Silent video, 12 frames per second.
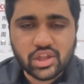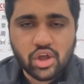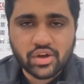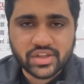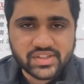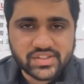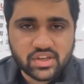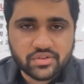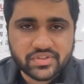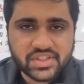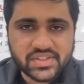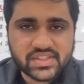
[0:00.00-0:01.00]
login
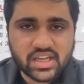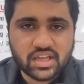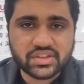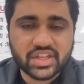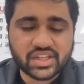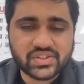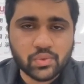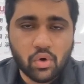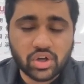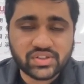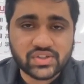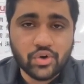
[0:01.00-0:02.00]
service, and that's
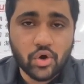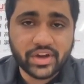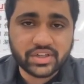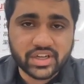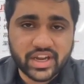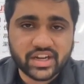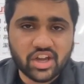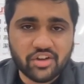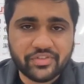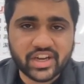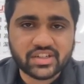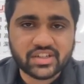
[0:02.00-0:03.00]
what's going to get
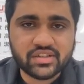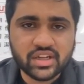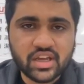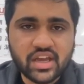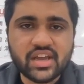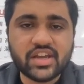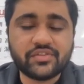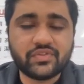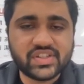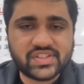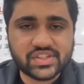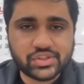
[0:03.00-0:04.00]
affected if
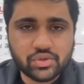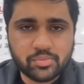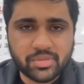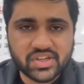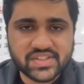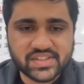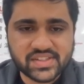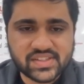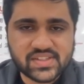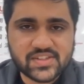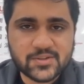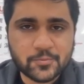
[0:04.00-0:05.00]
this issue
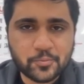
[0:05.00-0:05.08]
persists.